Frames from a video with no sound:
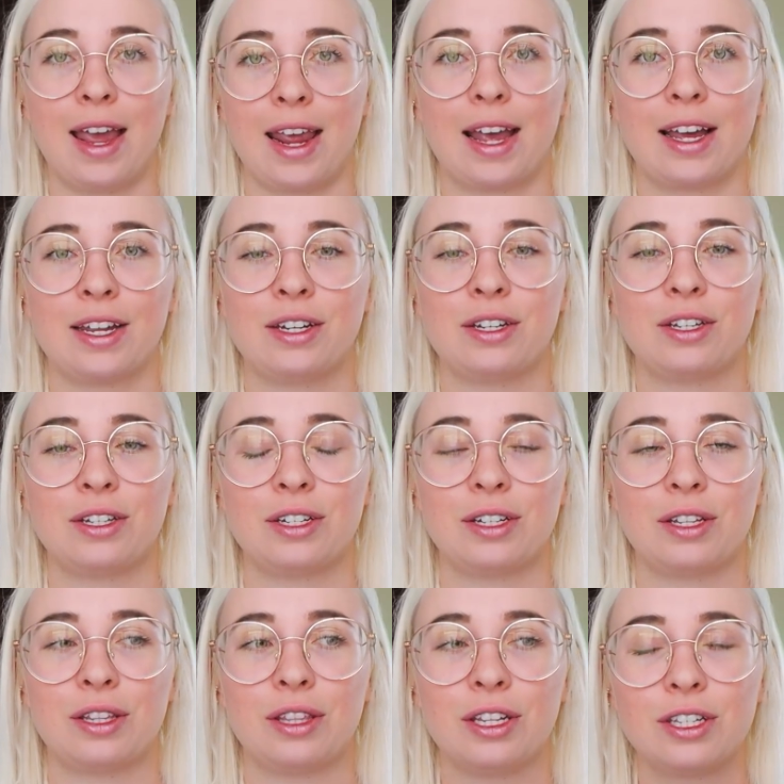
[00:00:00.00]
And
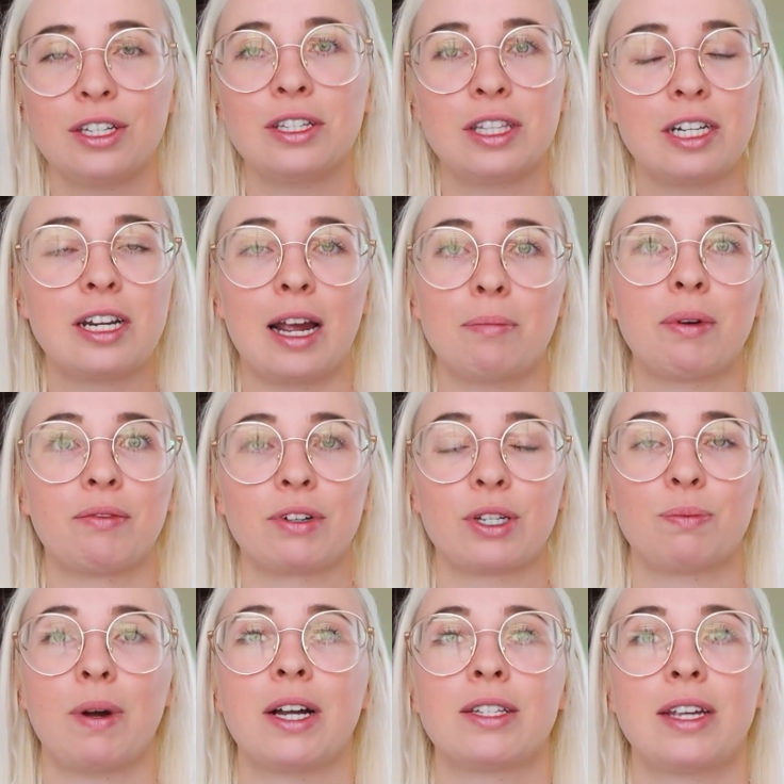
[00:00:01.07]
this is the type of
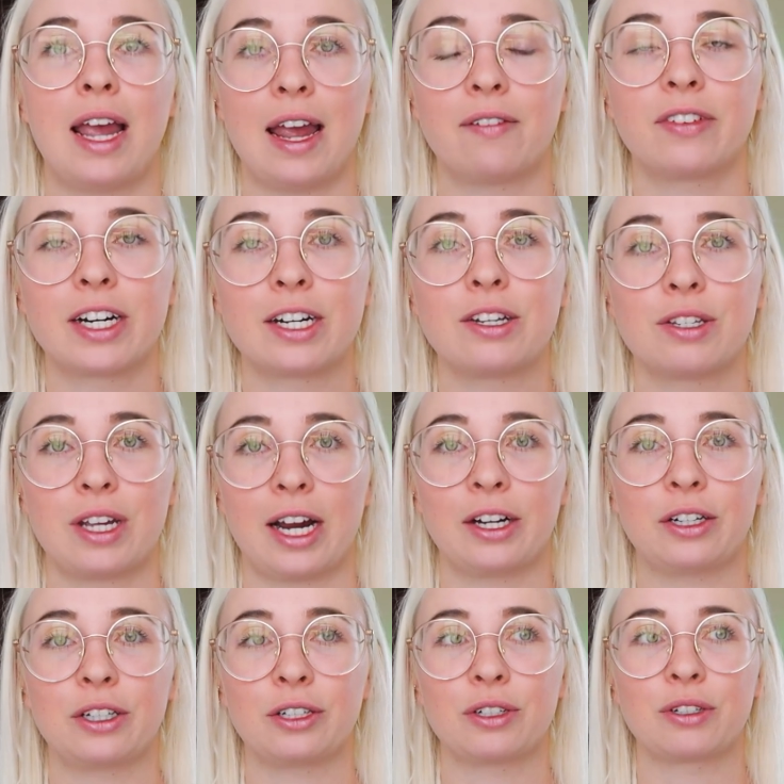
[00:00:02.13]
response every
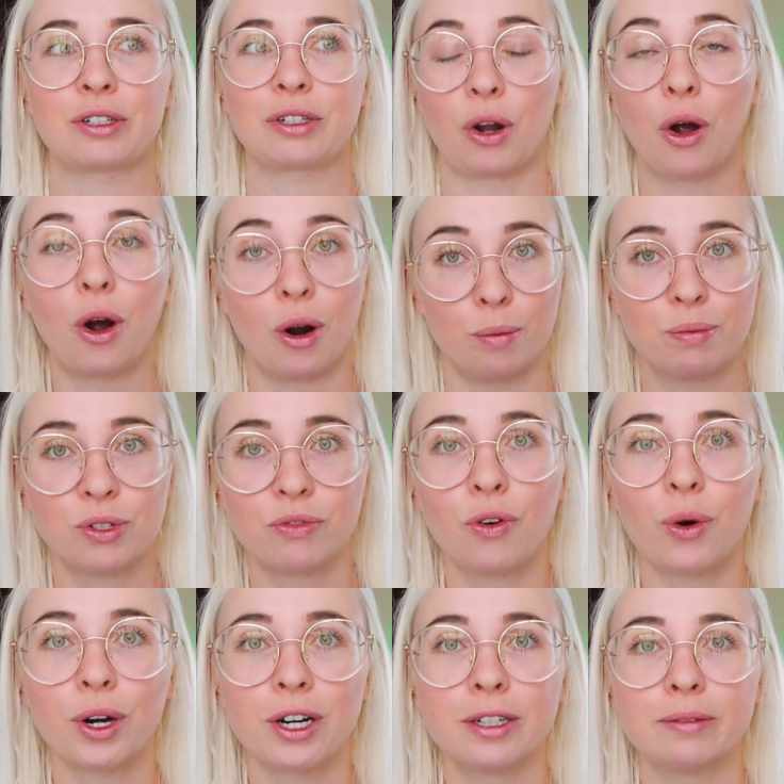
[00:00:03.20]
designer hopes
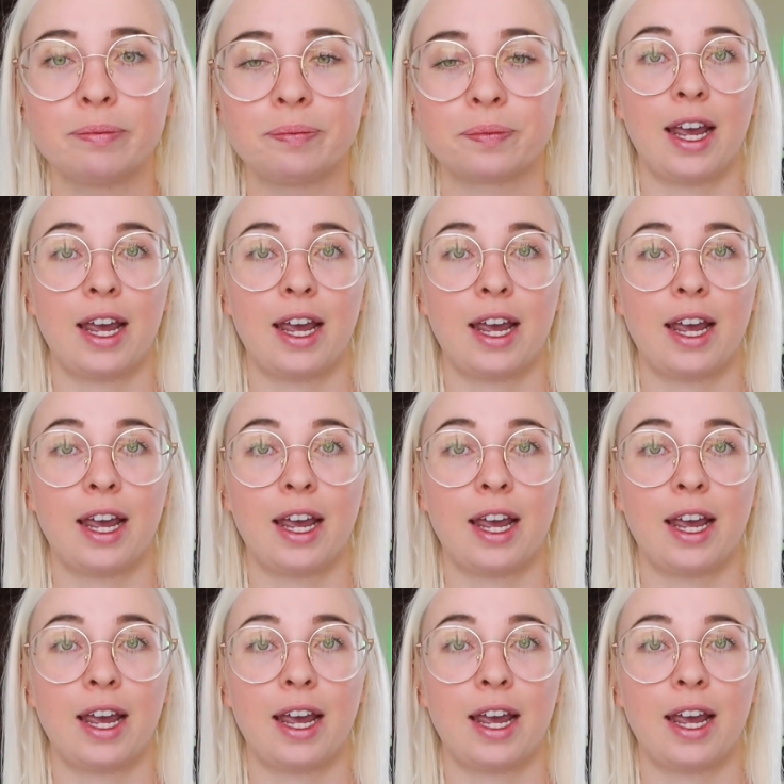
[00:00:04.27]
for.